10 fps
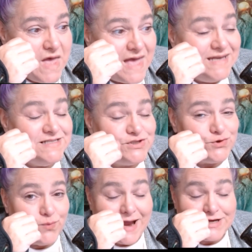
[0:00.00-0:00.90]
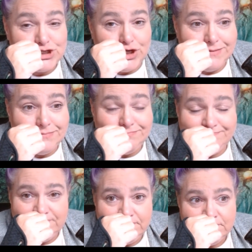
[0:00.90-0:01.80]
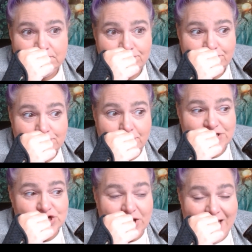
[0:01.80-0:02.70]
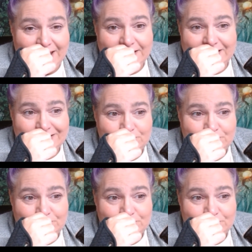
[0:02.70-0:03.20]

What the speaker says: an insurrection, much like